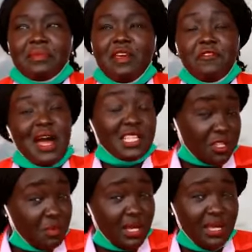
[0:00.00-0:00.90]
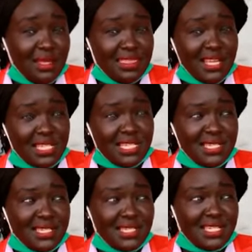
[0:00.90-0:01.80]
If you ask me, this
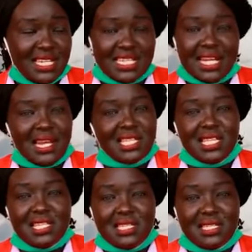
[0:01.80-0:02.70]
city status is